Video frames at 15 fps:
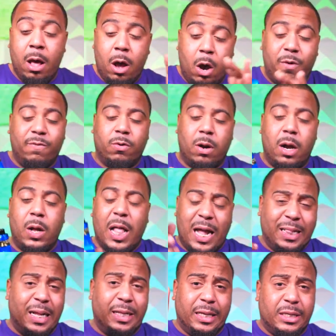Overall, I
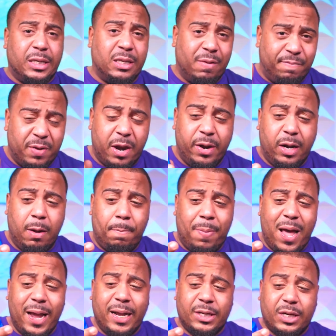think this is a very good
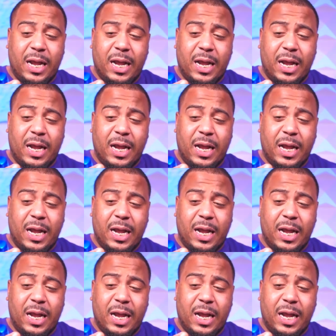package